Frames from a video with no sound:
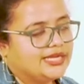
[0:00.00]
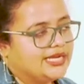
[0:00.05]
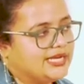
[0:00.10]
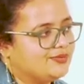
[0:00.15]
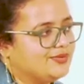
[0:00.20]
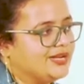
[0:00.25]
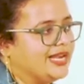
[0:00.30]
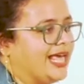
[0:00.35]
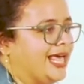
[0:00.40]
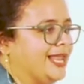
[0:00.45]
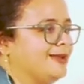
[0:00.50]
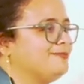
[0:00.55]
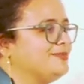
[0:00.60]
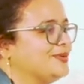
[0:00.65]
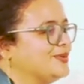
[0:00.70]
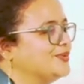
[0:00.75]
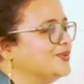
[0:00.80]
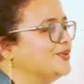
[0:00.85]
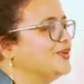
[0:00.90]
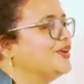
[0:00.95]
it will help
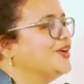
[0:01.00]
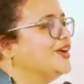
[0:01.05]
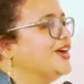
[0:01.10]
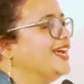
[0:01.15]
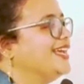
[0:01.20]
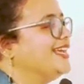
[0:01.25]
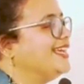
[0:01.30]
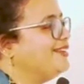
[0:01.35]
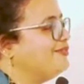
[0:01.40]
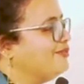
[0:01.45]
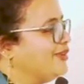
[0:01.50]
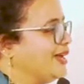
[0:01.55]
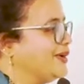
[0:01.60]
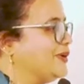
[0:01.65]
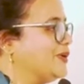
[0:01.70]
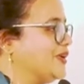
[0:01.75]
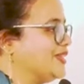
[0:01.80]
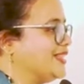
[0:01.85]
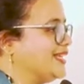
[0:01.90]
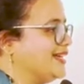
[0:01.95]
you in one
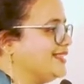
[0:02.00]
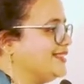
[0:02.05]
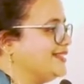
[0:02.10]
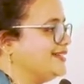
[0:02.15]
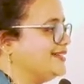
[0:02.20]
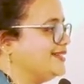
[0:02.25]
or the other.